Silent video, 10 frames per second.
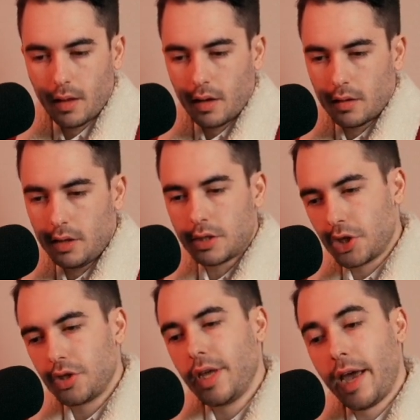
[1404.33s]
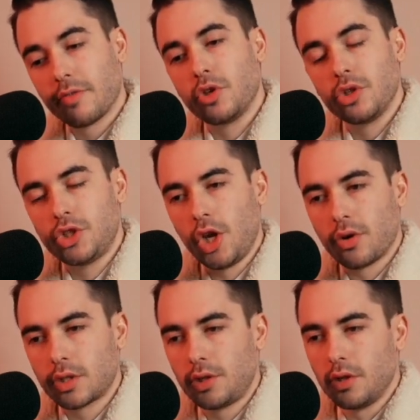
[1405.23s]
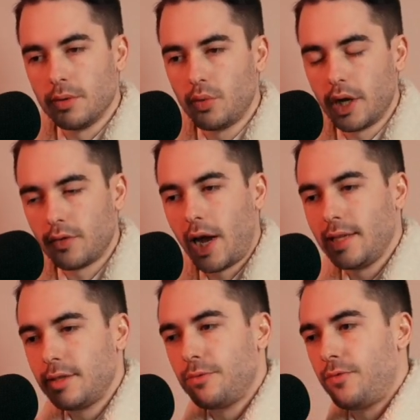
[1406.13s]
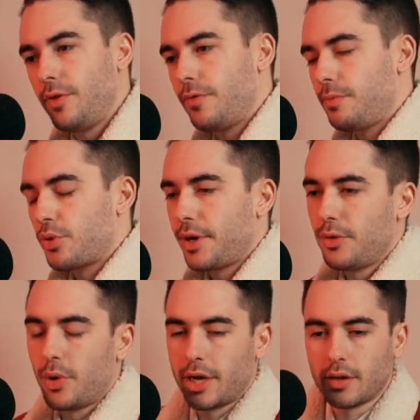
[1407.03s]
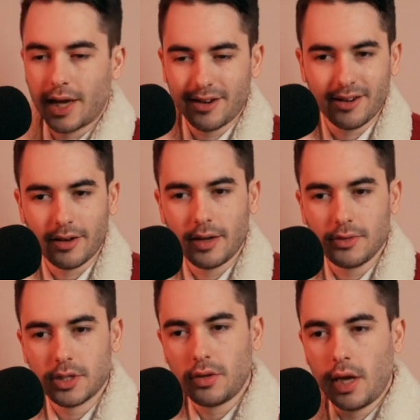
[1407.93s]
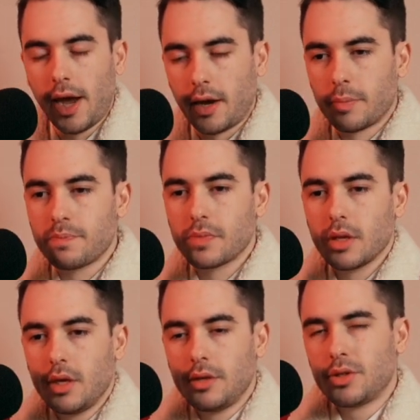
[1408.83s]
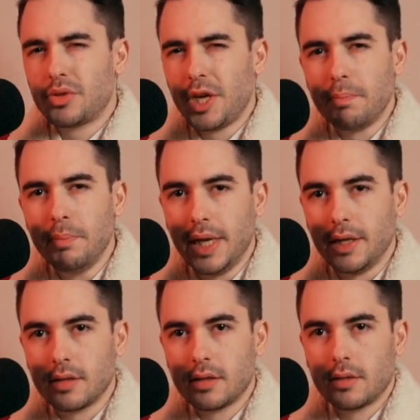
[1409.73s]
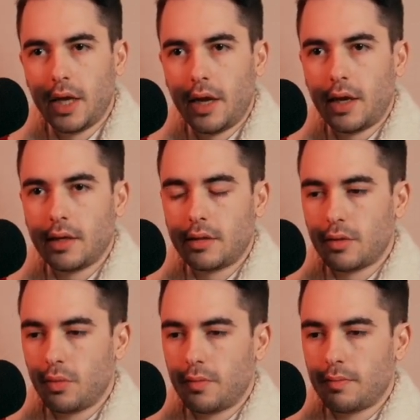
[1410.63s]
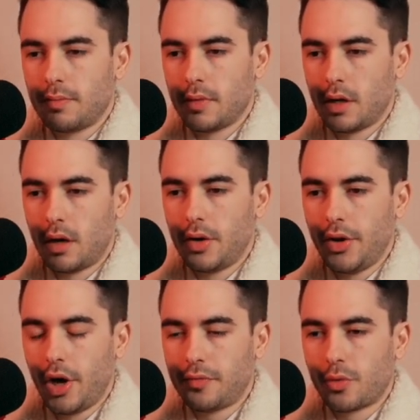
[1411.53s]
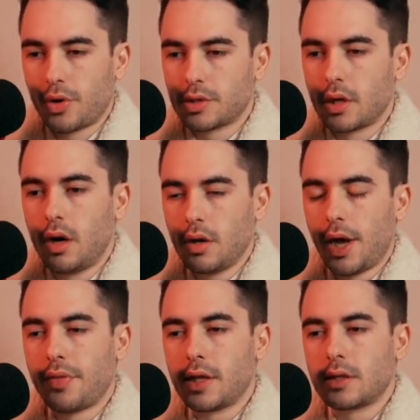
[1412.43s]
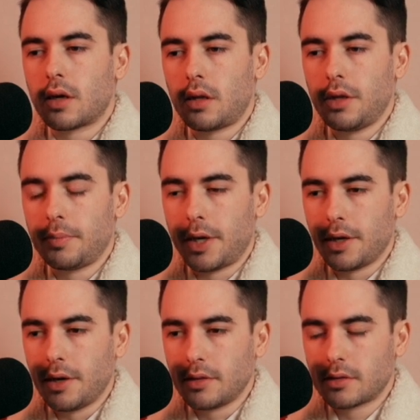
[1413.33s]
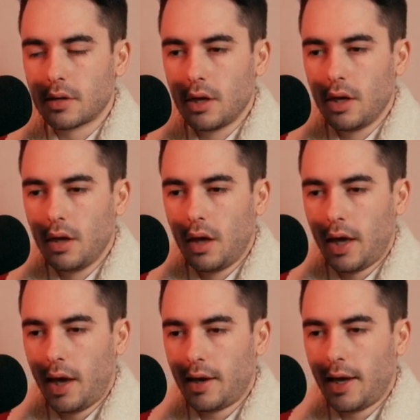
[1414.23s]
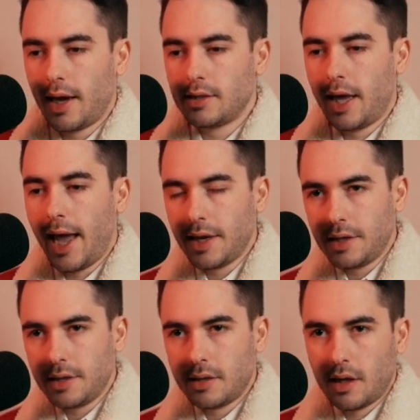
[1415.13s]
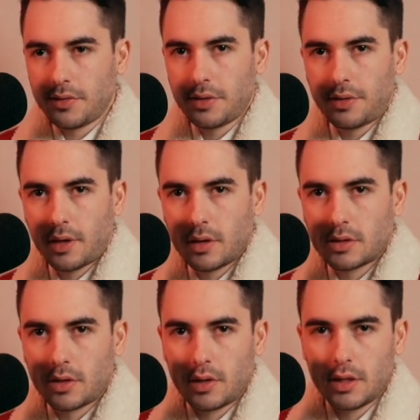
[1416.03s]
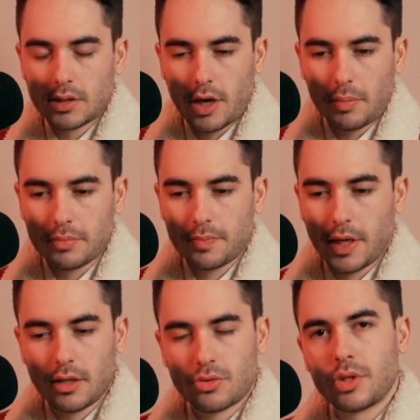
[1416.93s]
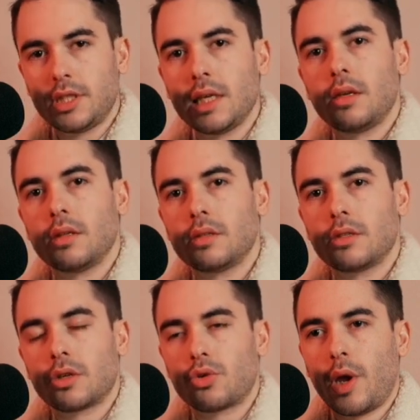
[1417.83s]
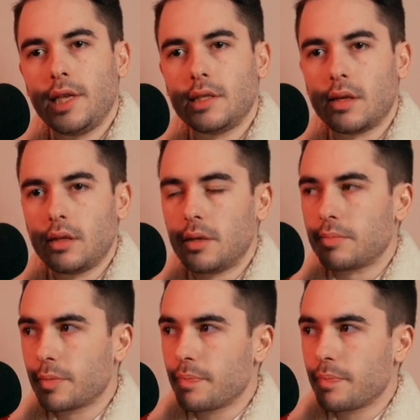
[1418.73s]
It's good to have good jokes too, but whatever. I did pretty well. I don't know. It was okay. It was only a minute, and I did enough where it's like, okay, that's a clip, I guess. And I had to edit it and everything, so it's up, and it's ridiculous. It's a crazy clip